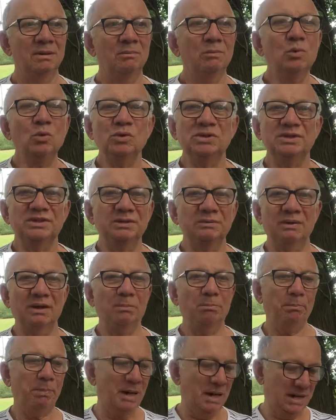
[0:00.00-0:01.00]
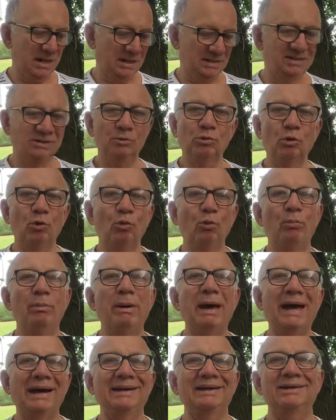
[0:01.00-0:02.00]
Most of our parts grow
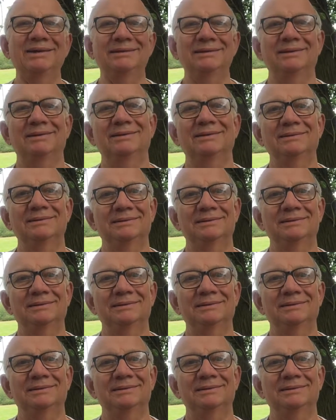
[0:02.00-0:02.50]
back, you know,